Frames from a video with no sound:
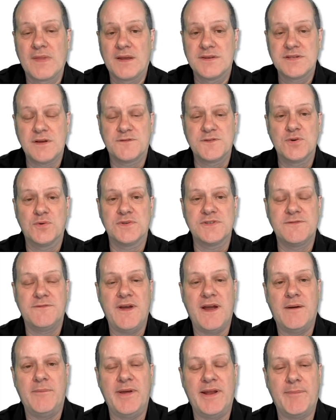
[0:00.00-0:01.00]
So I've talked a
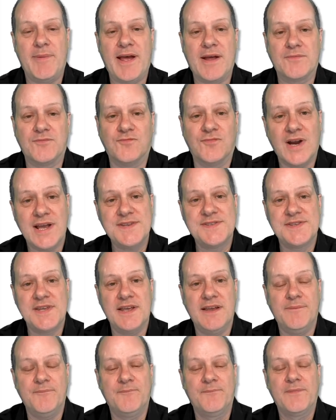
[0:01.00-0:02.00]
fair bit about
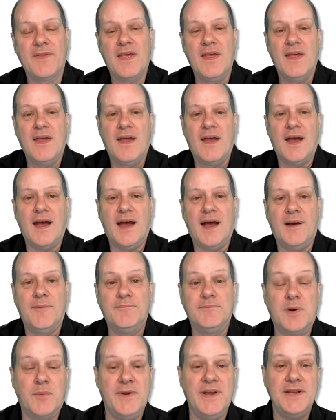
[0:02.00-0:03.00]
racing,
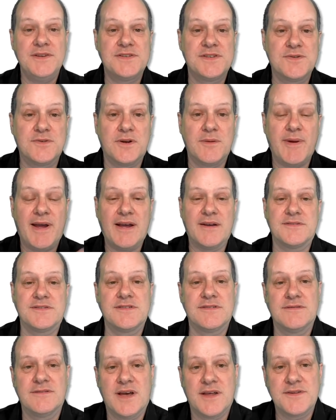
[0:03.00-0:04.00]
but we need to talk
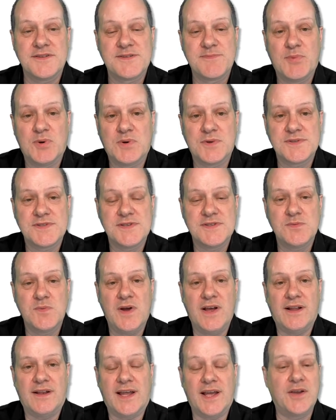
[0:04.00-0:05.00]
about other sports as
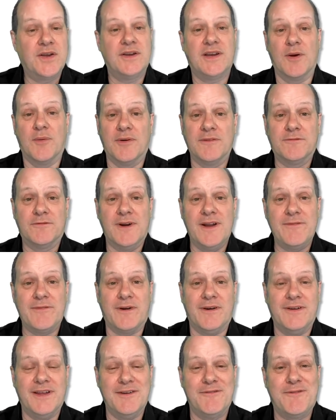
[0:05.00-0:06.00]
well. I could go on
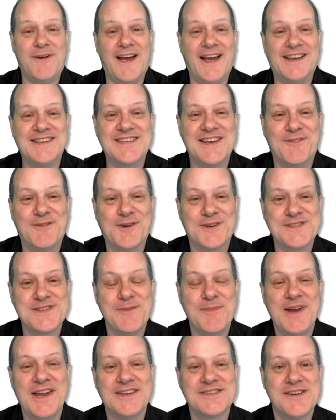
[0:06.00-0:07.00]
forever. In fact, I've got so
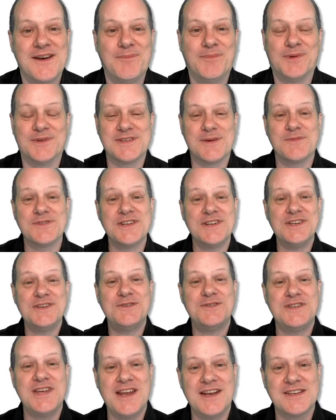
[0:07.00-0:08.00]
many examples. I was going to
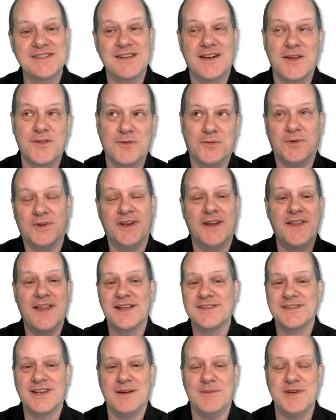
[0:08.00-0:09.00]
do tennis and I thought, well, no,
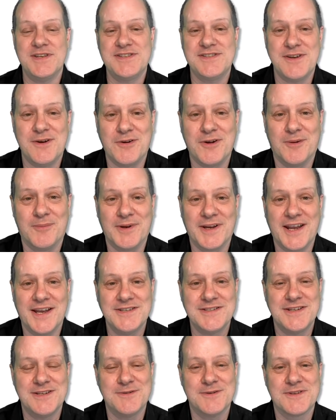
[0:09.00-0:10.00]
that's going to be so
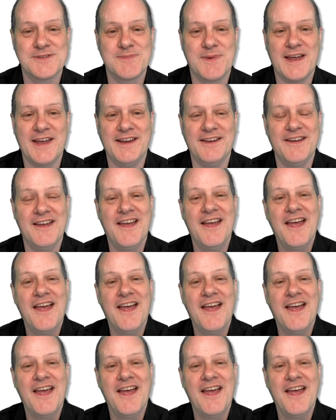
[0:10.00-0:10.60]
complicated to explain.